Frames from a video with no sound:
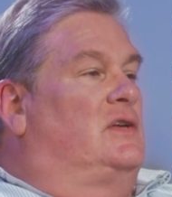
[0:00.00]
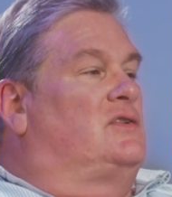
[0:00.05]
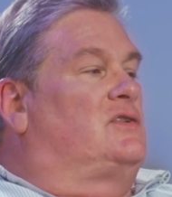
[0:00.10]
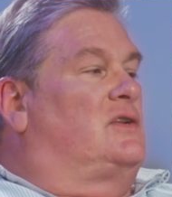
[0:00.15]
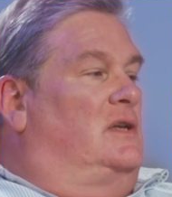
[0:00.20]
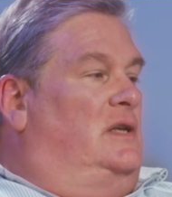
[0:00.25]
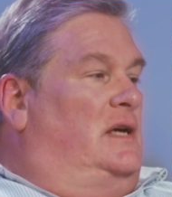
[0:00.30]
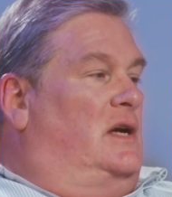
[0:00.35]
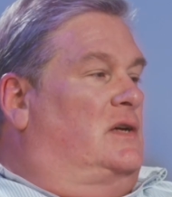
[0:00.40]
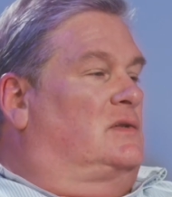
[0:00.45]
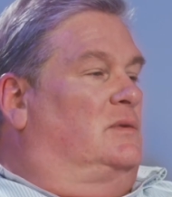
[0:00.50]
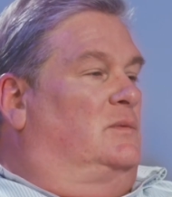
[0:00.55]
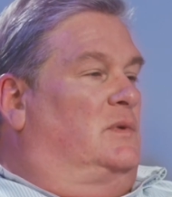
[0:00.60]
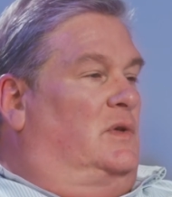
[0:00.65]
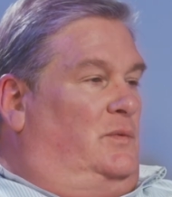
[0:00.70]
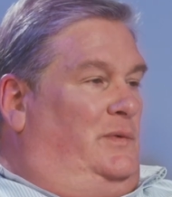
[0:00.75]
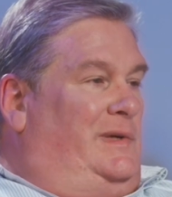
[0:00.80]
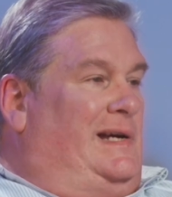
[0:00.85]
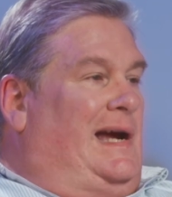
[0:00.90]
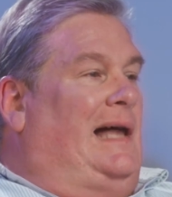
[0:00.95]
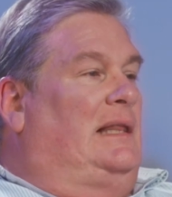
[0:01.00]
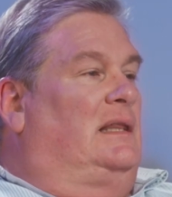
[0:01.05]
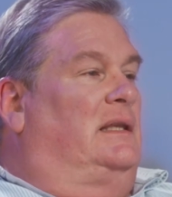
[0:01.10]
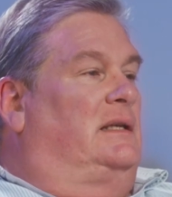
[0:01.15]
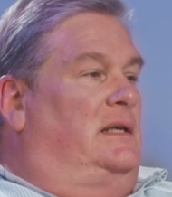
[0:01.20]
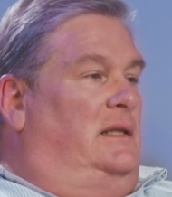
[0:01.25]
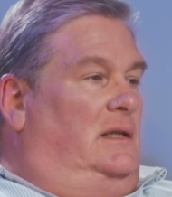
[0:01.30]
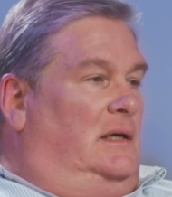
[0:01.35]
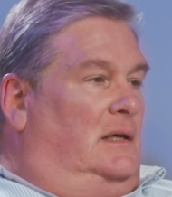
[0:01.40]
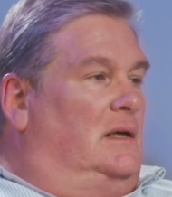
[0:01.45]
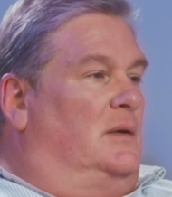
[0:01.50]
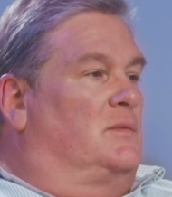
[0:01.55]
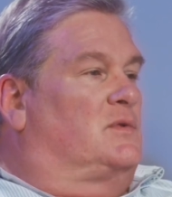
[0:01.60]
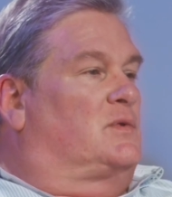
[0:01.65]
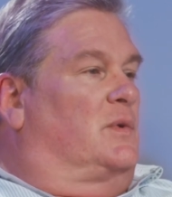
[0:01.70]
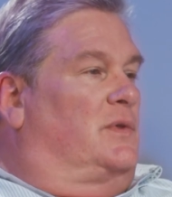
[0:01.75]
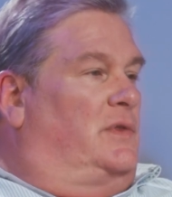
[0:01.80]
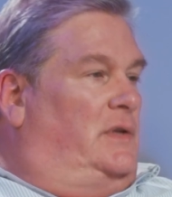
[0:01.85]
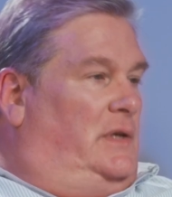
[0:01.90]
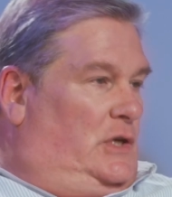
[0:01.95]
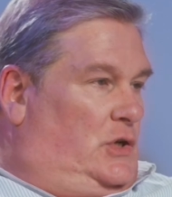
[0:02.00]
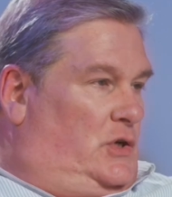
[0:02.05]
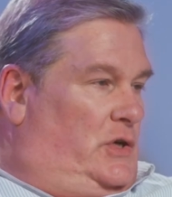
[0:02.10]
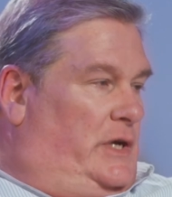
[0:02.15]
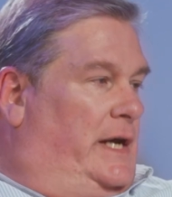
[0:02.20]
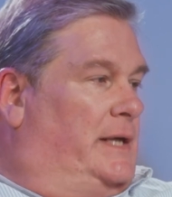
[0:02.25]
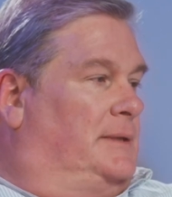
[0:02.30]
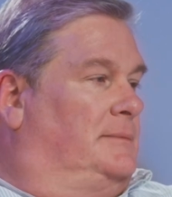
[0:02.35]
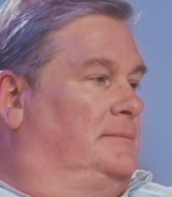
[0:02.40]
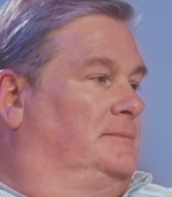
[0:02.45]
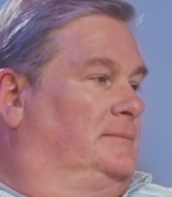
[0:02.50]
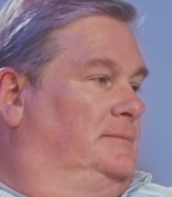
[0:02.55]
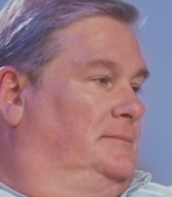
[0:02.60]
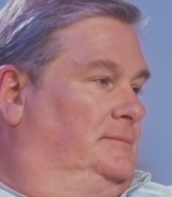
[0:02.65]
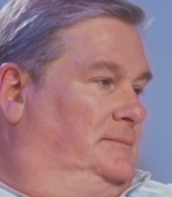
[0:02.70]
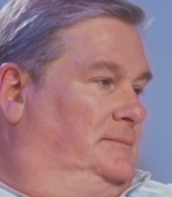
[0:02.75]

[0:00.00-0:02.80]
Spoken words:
disconnection with reality that comes with the internet.